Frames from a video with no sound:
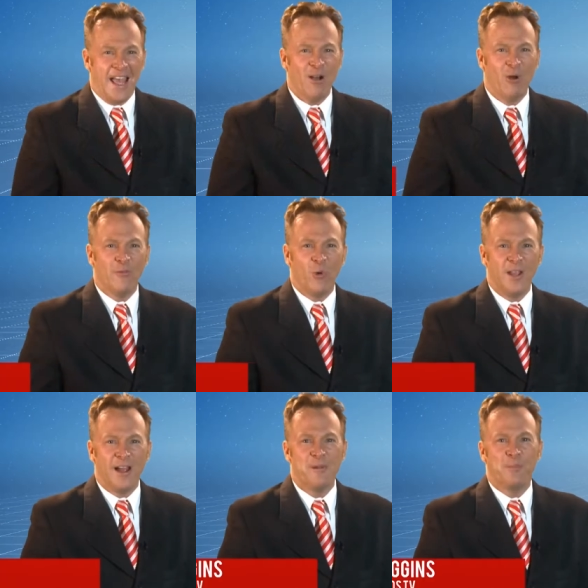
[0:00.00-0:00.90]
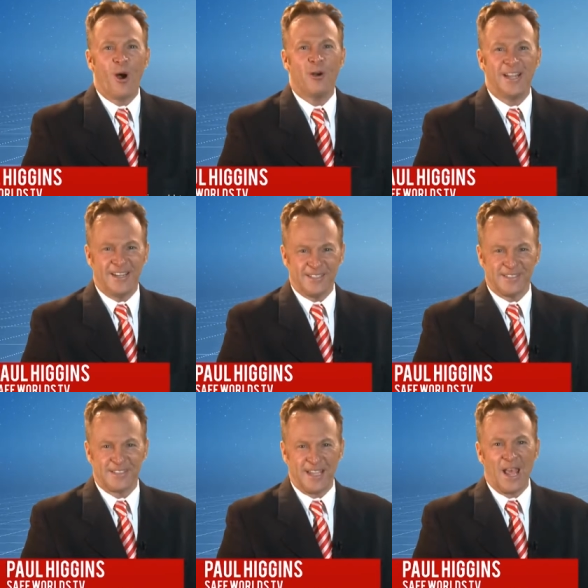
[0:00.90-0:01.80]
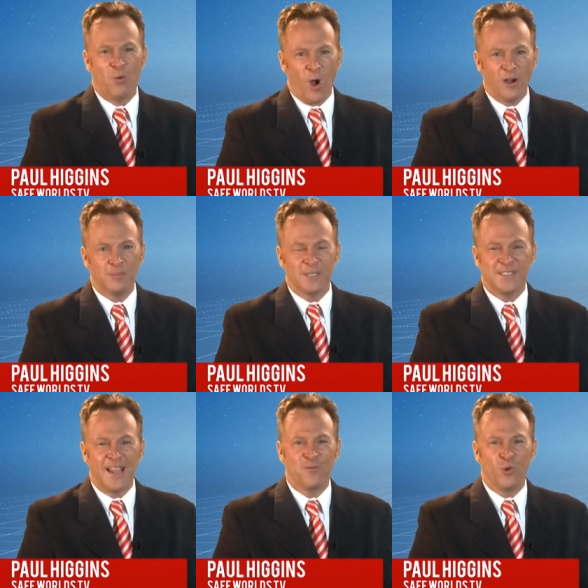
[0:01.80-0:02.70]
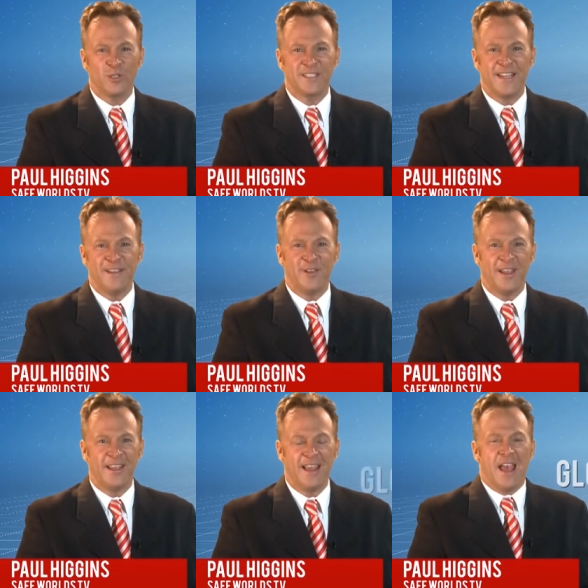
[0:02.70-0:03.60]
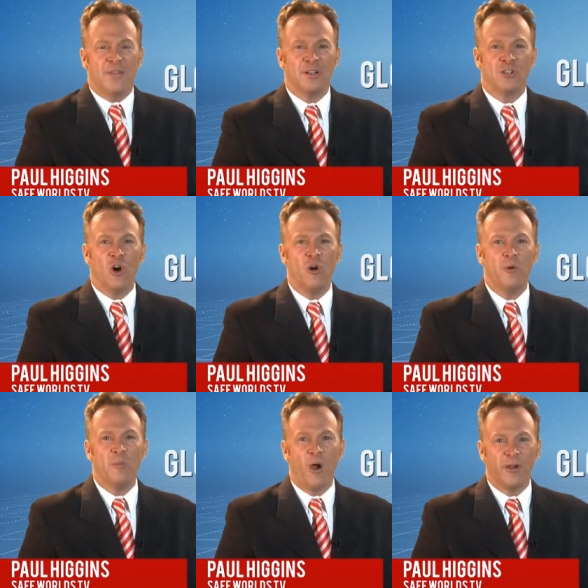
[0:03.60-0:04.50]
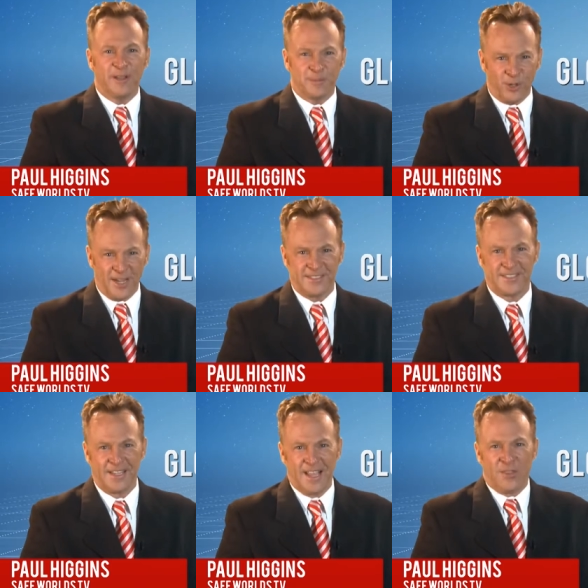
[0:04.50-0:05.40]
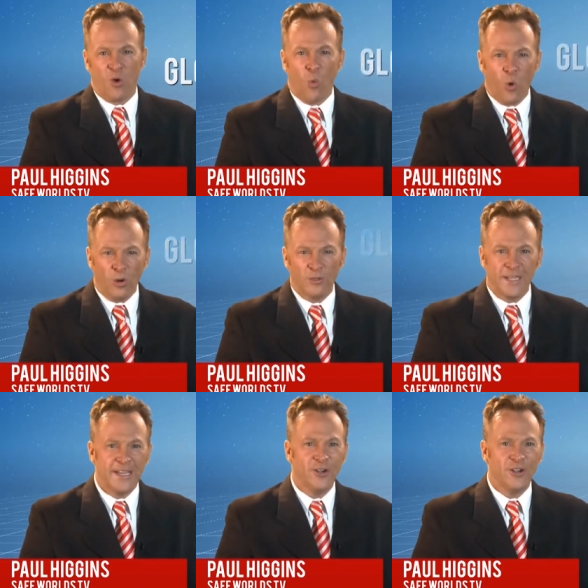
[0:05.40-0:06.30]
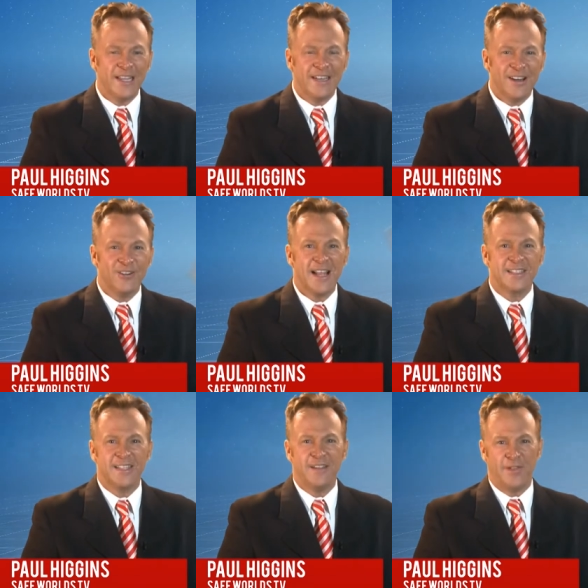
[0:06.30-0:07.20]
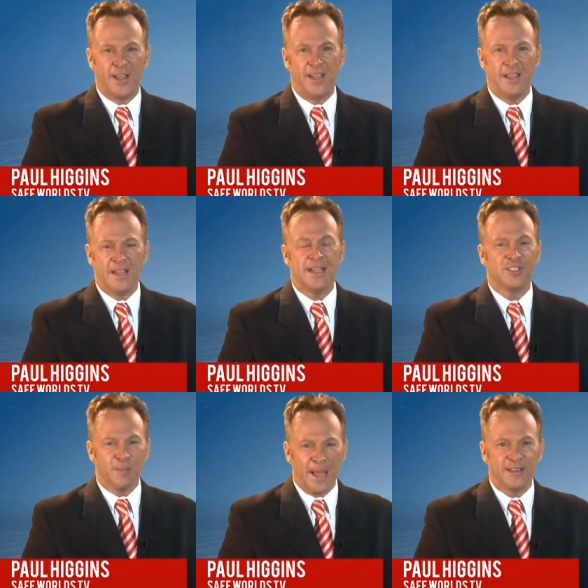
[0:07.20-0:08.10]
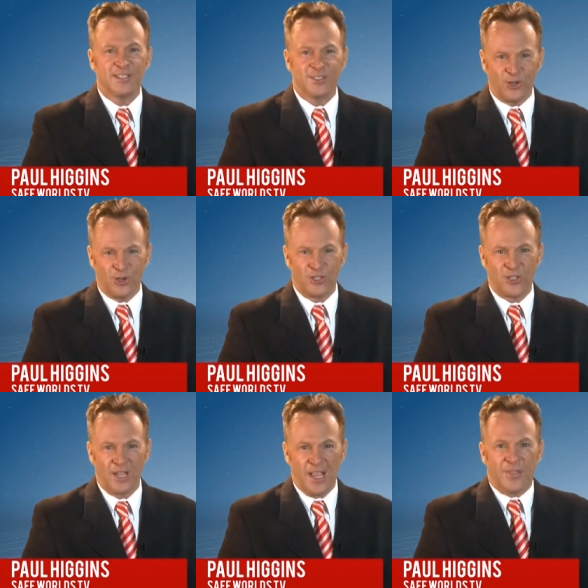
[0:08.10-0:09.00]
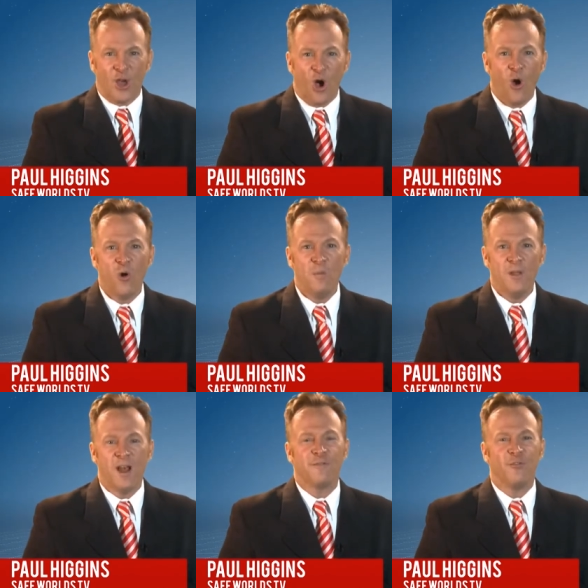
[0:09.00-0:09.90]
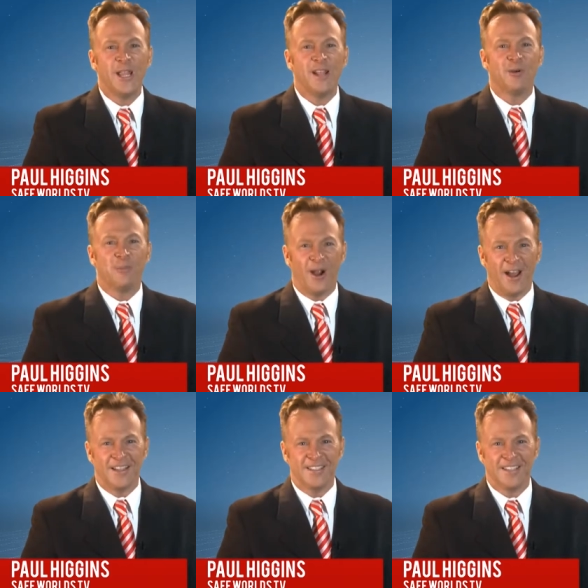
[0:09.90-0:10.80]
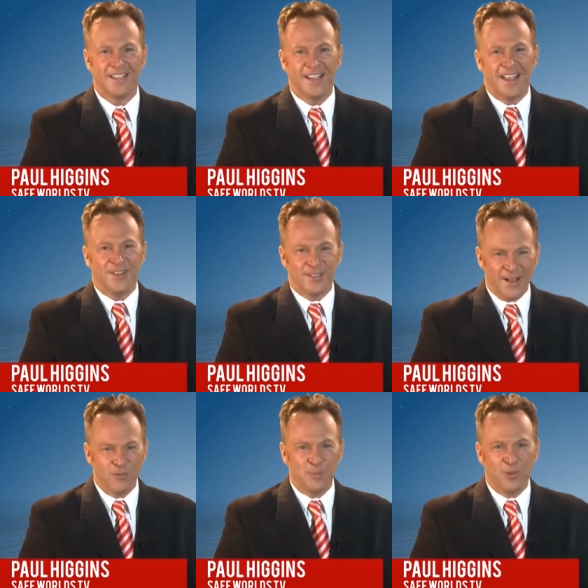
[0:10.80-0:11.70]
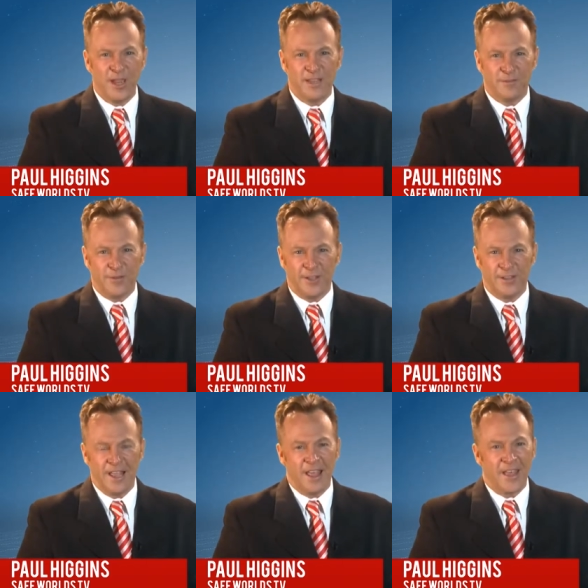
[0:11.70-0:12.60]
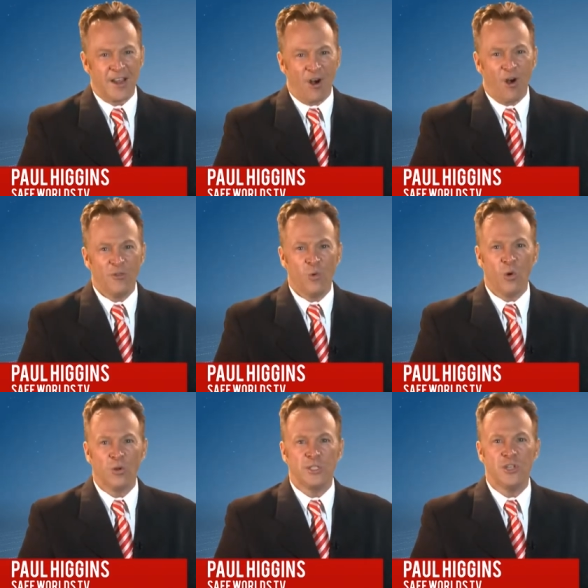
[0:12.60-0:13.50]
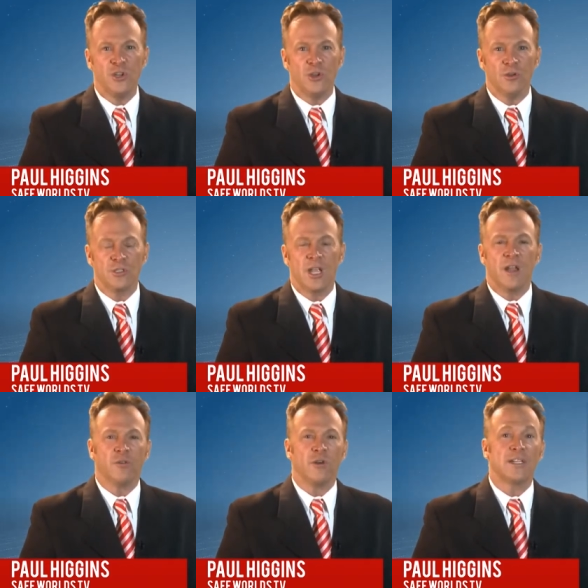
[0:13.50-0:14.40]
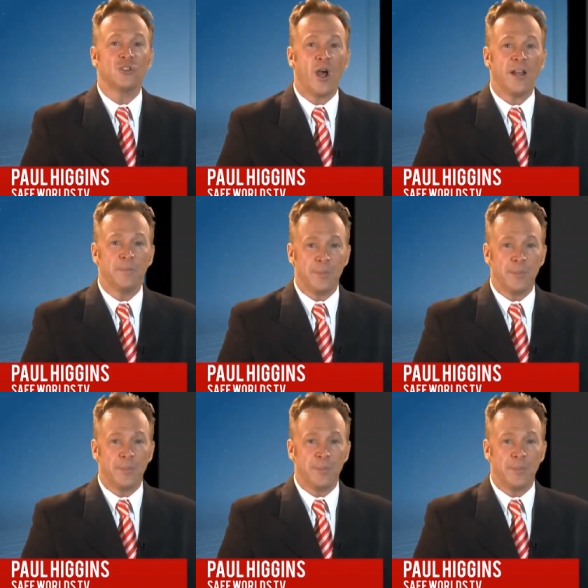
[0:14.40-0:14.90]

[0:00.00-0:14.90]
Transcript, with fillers: Hello, everyone. I'm Paul Higgins, and welcome to Safe Worlds TV, the global marketplace, the world leader in internet TV and semantic search, the home of free enterprise, the level playing field that all the world can use for electronic